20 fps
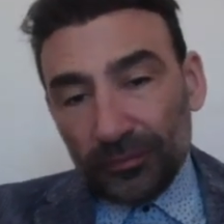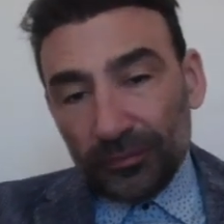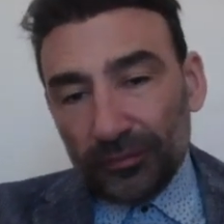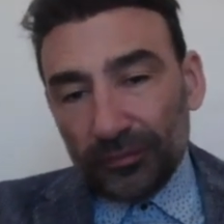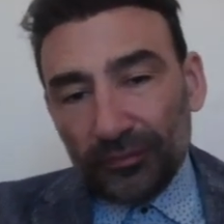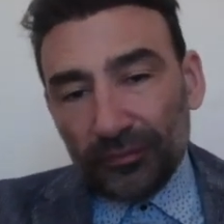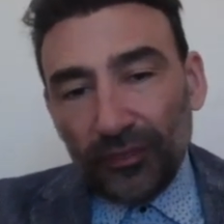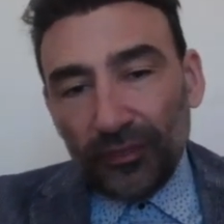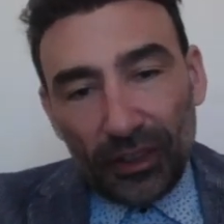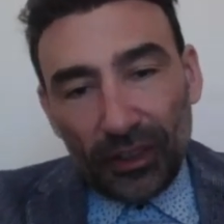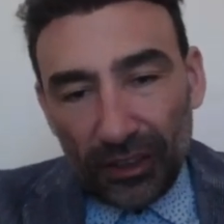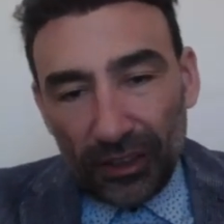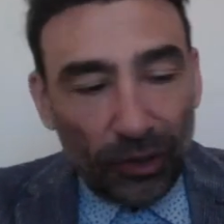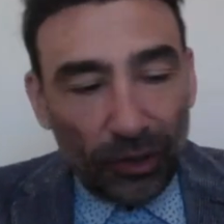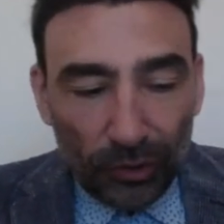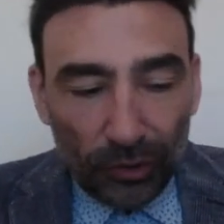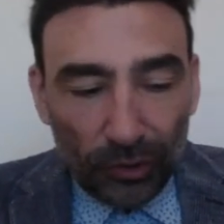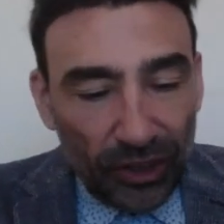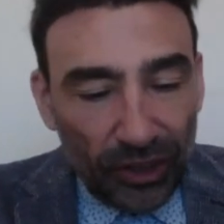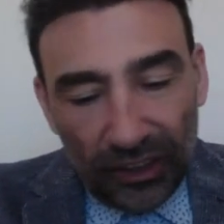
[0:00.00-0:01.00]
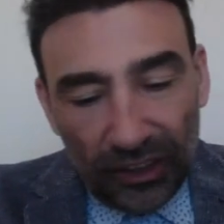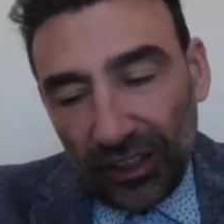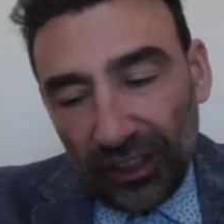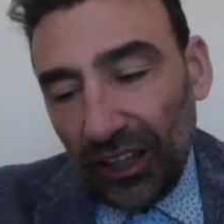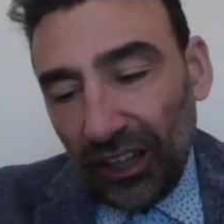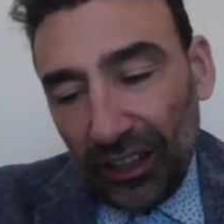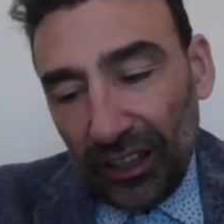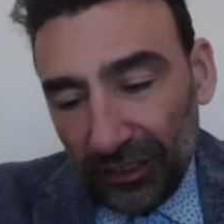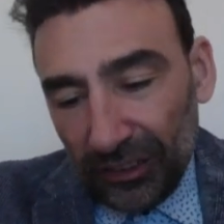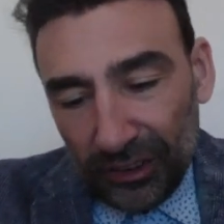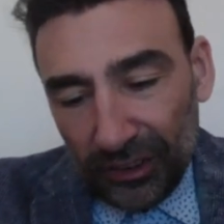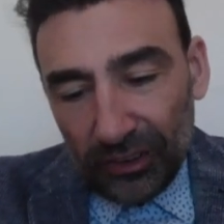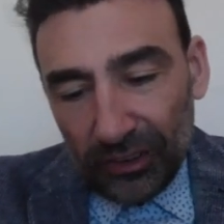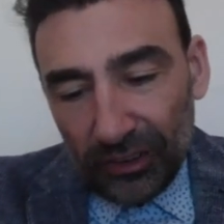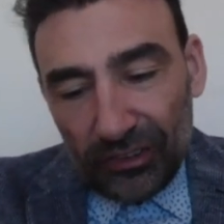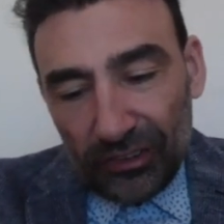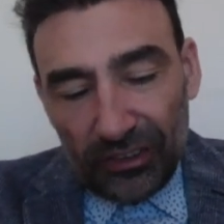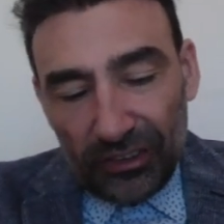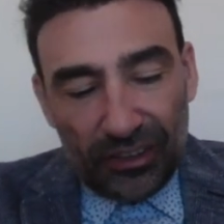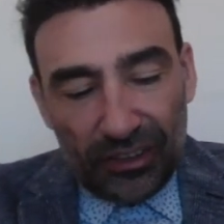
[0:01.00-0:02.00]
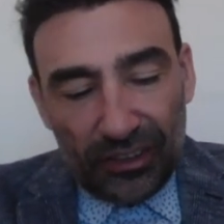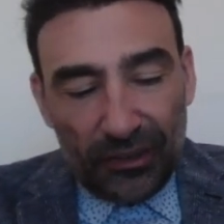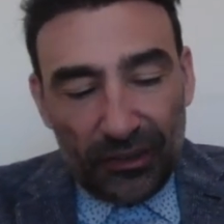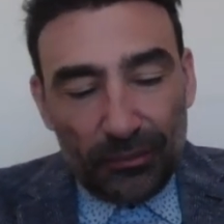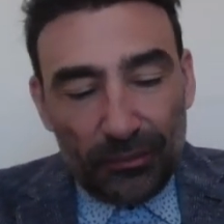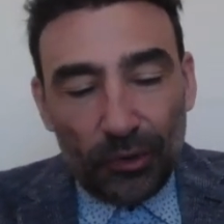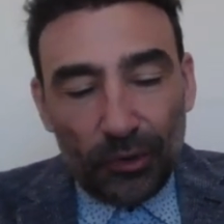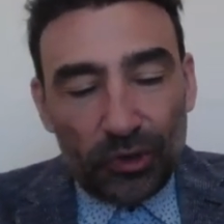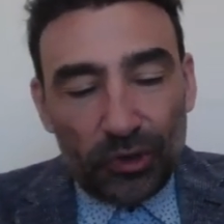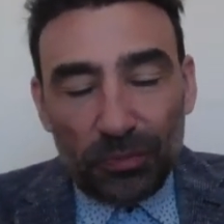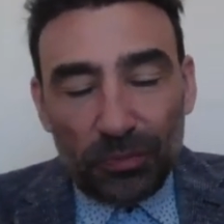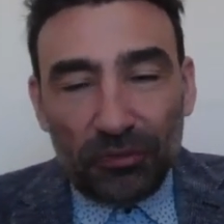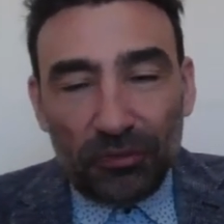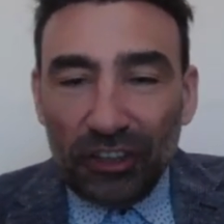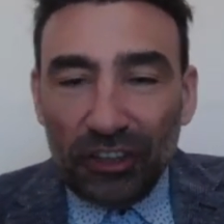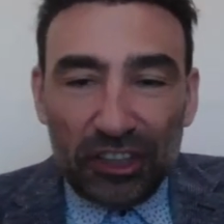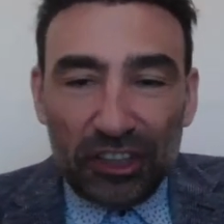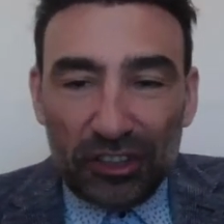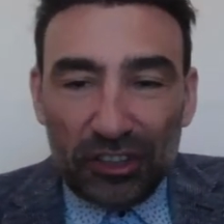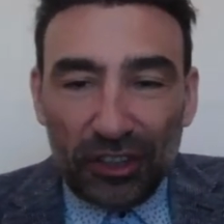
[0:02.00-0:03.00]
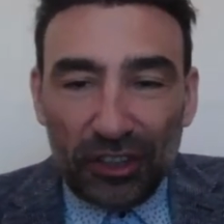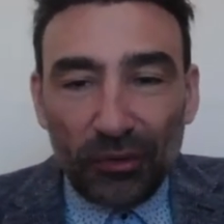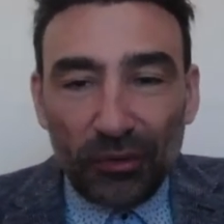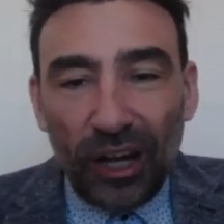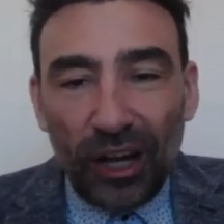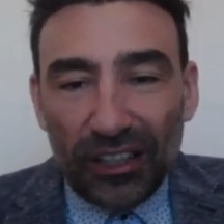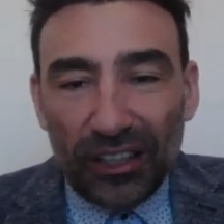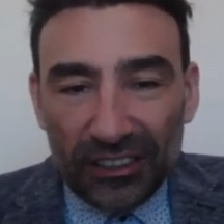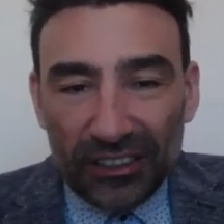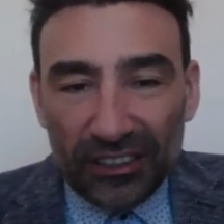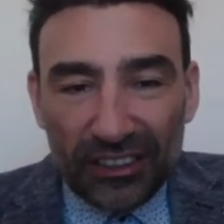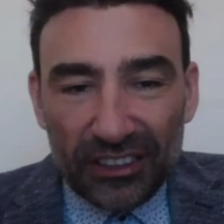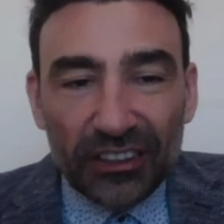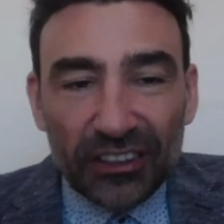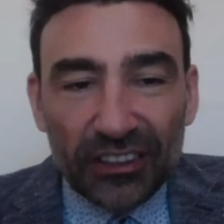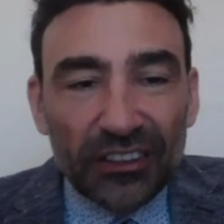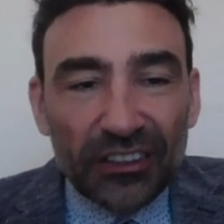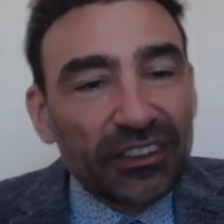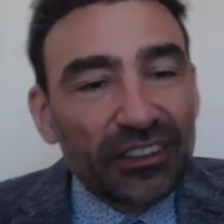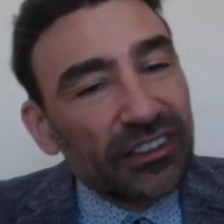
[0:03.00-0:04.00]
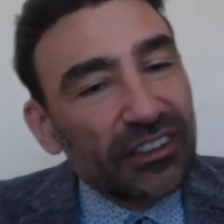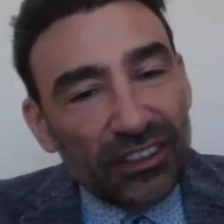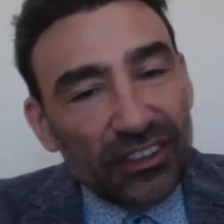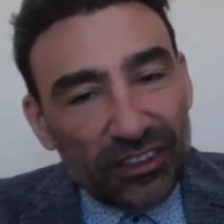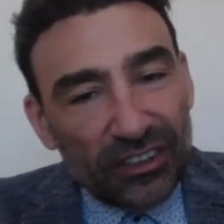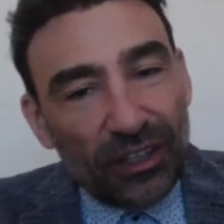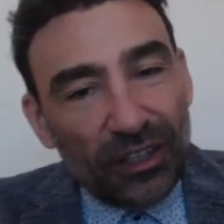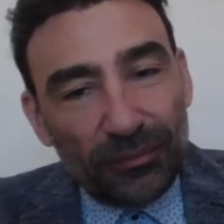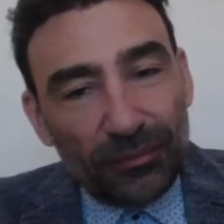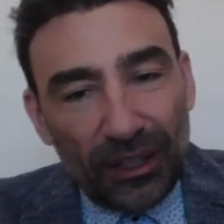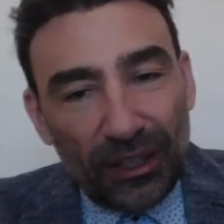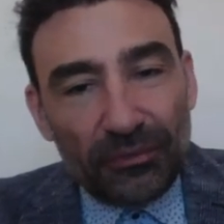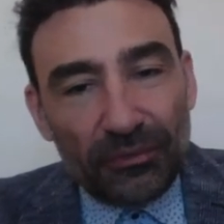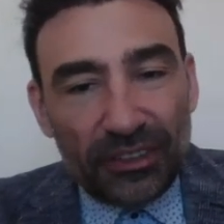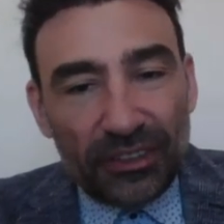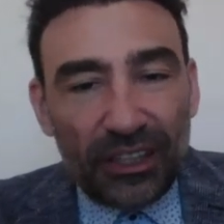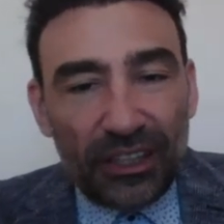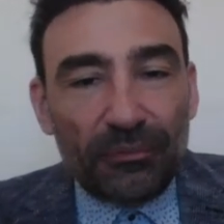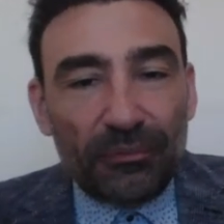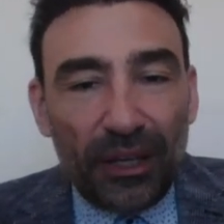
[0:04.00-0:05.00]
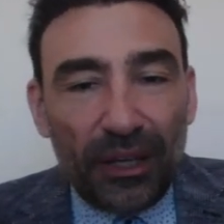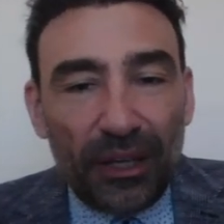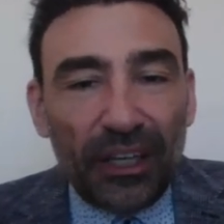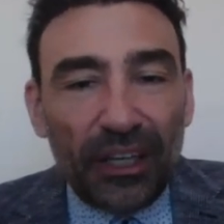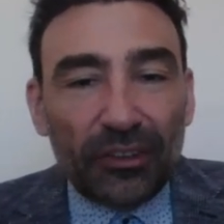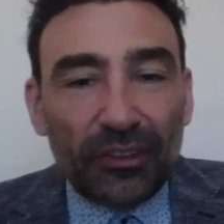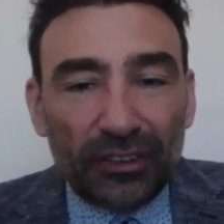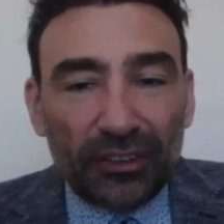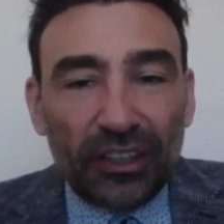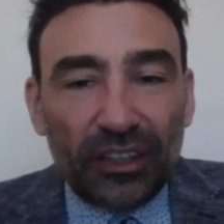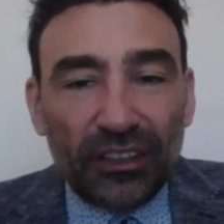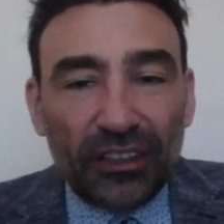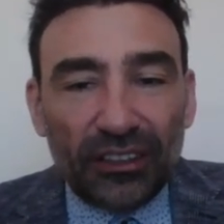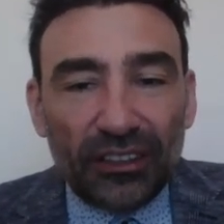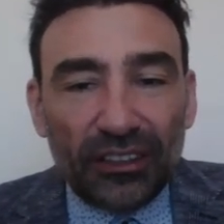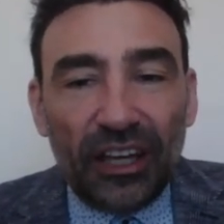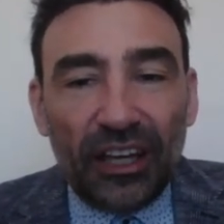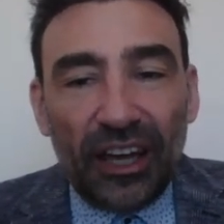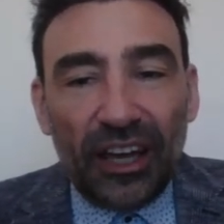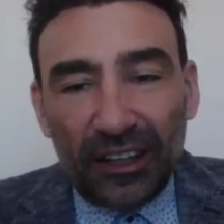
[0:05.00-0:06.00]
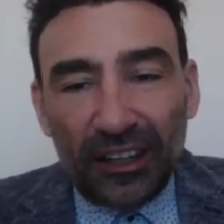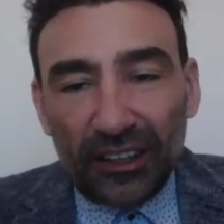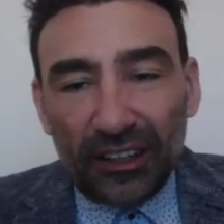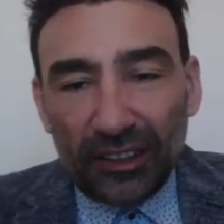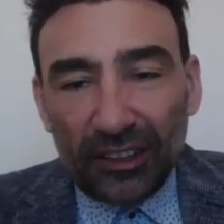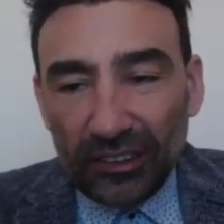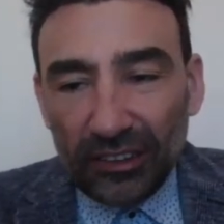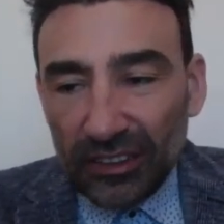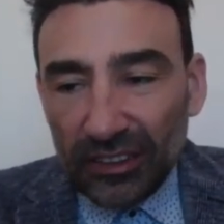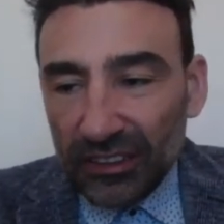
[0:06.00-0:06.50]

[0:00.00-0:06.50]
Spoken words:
Yahoo data are not the most professional ones. Sometimes they may contain errors.